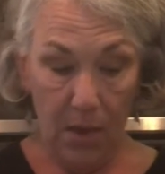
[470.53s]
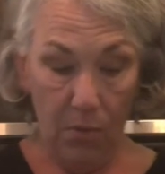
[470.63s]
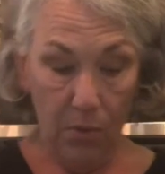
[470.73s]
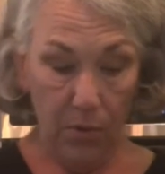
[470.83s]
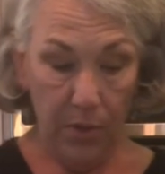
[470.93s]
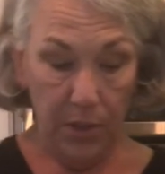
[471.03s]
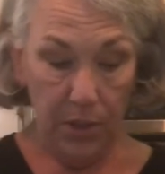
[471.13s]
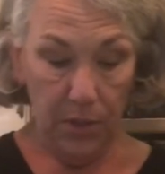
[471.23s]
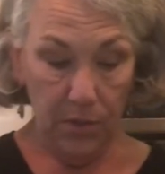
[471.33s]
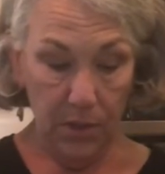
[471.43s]
we're going to
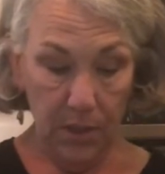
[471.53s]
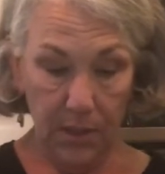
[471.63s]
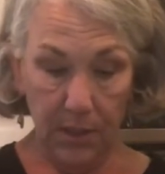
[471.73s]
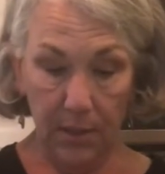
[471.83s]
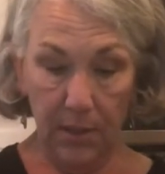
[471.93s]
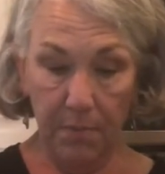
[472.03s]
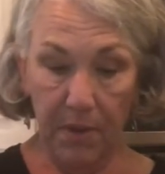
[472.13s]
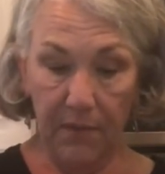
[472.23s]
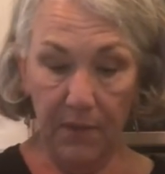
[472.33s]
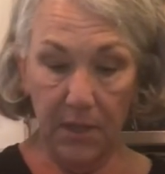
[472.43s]
use it as a little bit
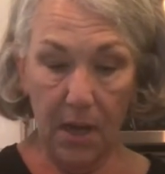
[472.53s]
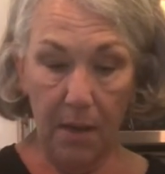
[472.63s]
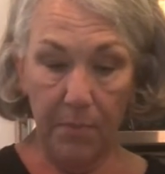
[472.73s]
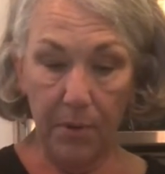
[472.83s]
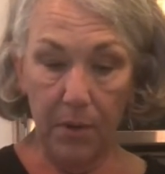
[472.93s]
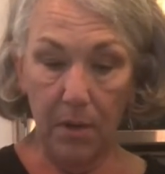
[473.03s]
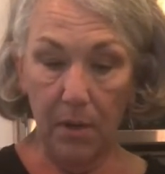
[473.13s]
of a topper